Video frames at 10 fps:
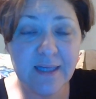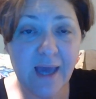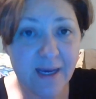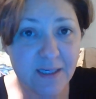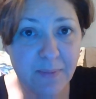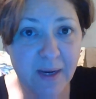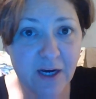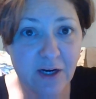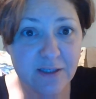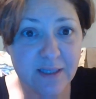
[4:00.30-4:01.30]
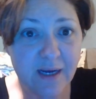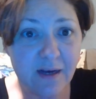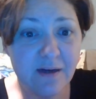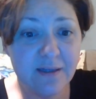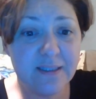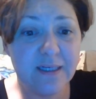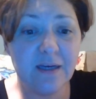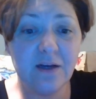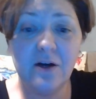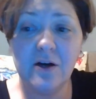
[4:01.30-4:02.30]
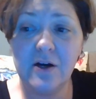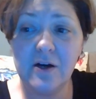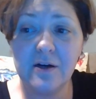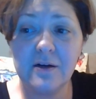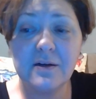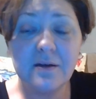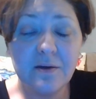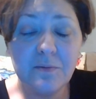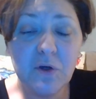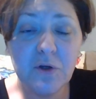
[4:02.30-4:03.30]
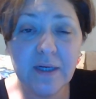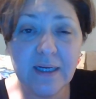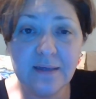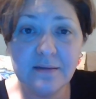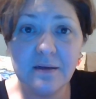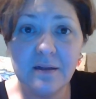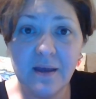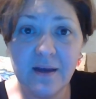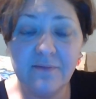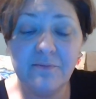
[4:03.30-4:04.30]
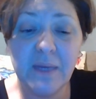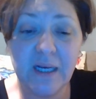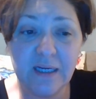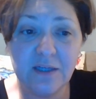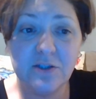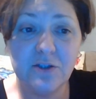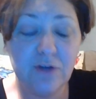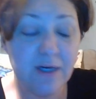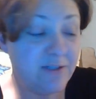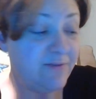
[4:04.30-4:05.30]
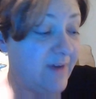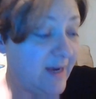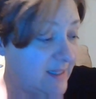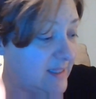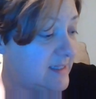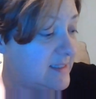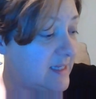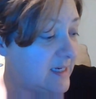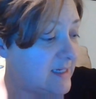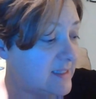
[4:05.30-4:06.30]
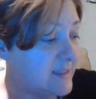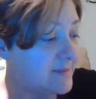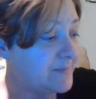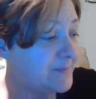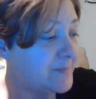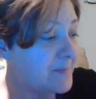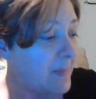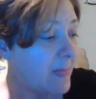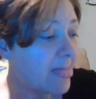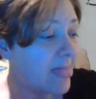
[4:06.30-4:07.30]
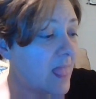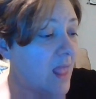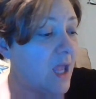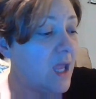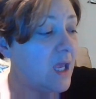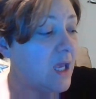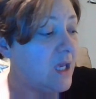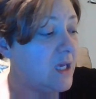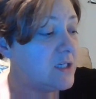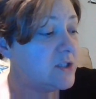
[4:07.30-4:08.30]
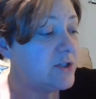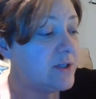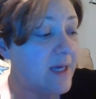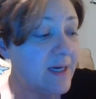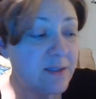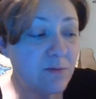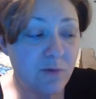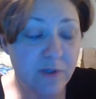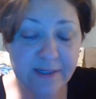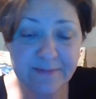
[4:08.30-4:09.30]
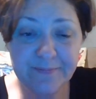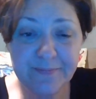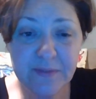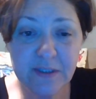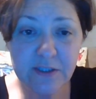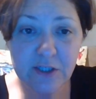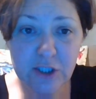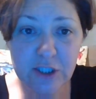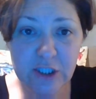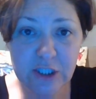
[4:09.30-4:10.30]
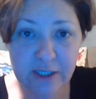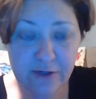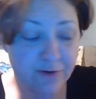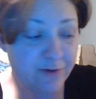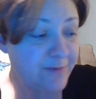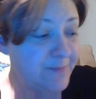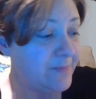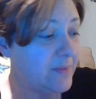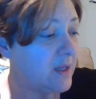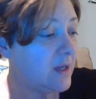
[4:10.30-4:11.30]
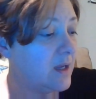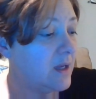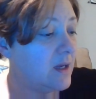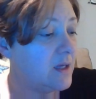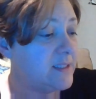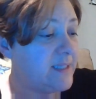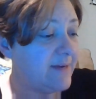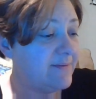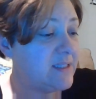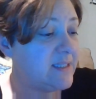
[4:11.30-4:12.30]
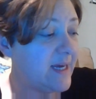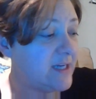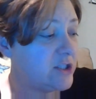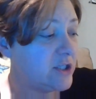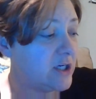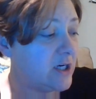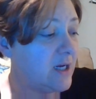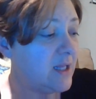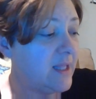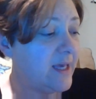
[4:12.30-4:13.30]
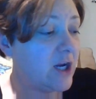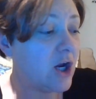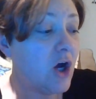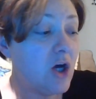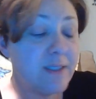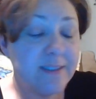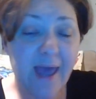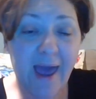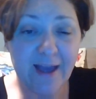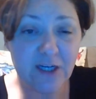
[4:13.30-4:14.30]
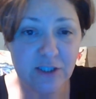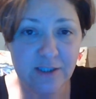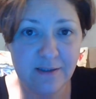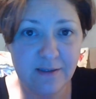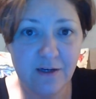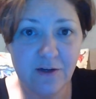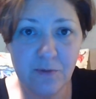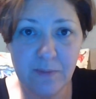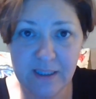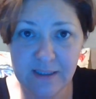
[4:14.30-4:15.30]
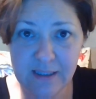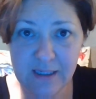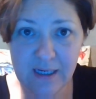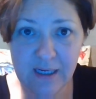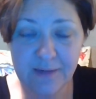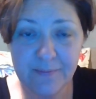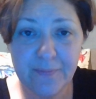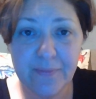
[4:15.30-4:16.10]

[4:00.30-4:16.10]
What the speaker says: the taxpayers and costing our communities a lot of money to try to fight these things. In 2001, the Surgeon General, David Satcher, led a call to action on obesity.